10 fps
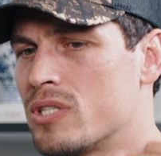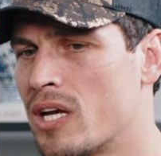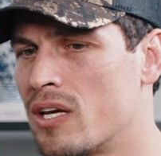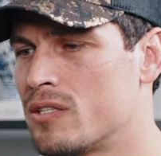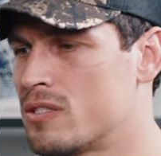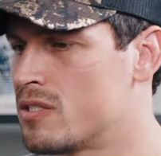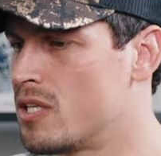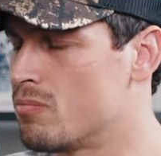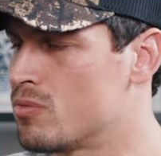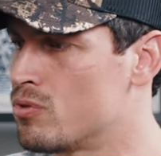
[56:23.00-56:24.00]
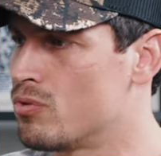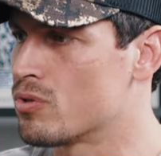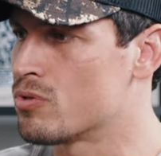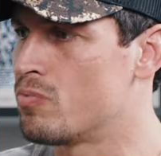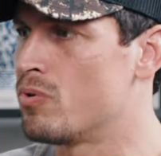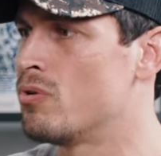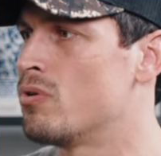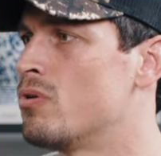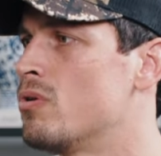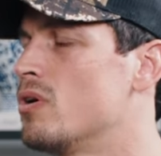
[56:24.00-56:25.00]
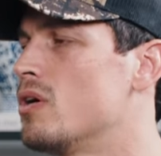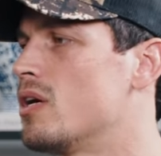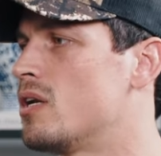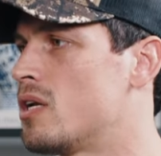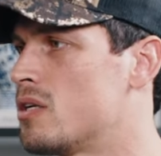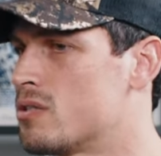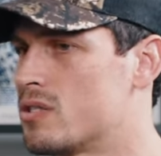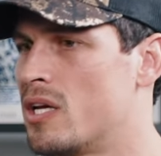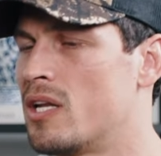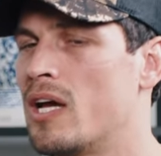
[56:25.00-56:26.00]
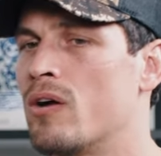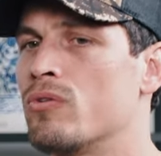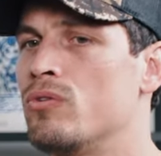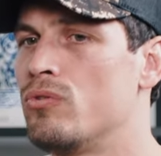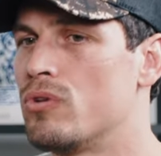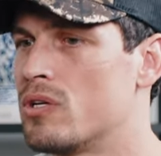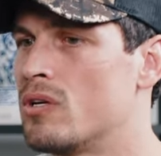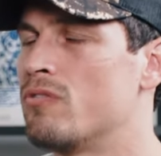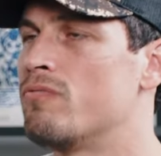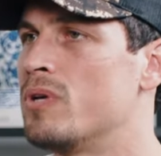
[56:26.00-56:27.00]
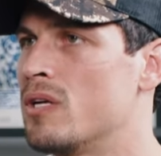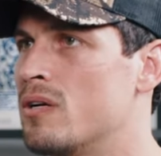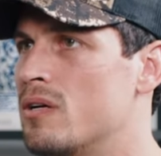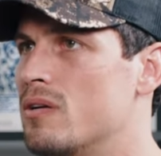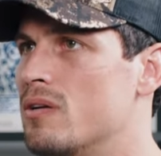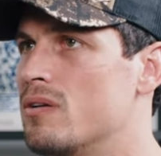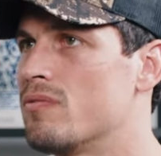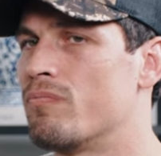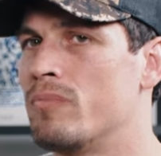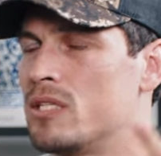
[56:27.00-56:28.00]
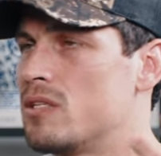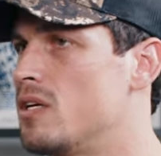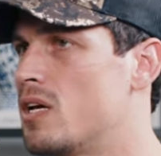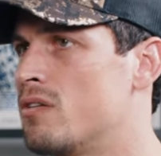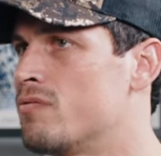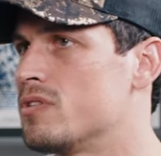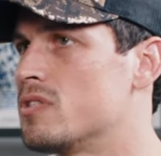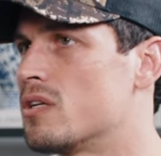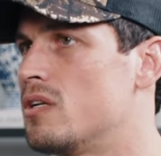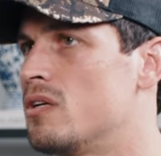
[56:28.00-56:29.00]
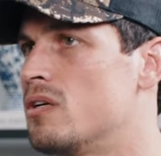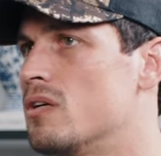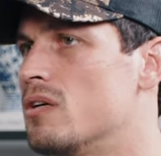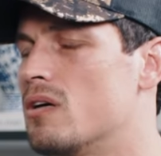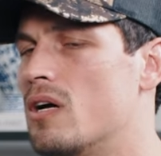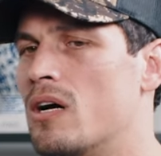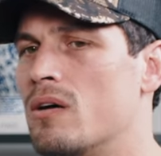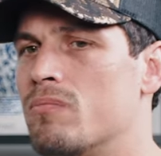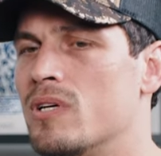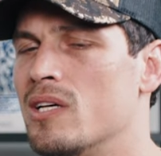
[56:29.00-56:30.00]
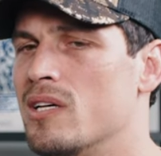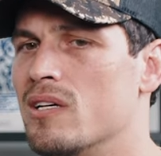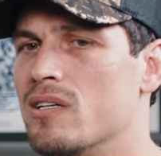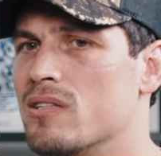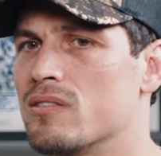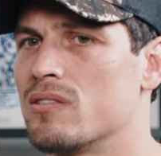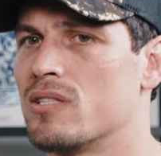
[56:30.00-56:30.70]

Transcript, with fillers: taking a step to explore and understand how you can live better mm. mentally and physically. Mm. Um, it's the